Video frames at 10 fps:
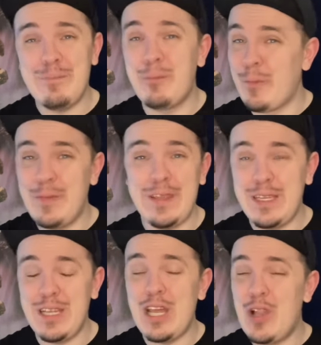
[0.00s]

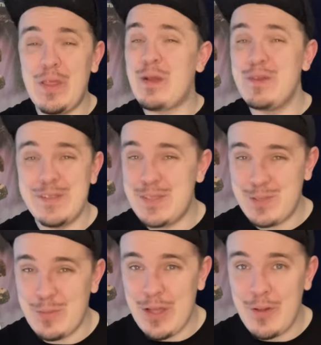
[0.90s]
brilliant, and hilarious as
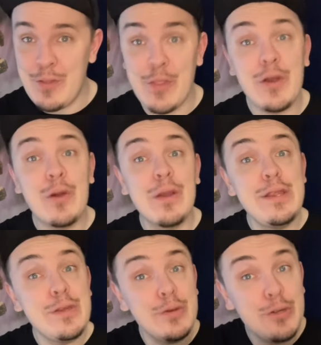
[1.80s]
well. The
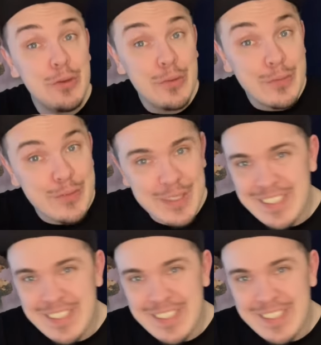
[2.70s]
greater good.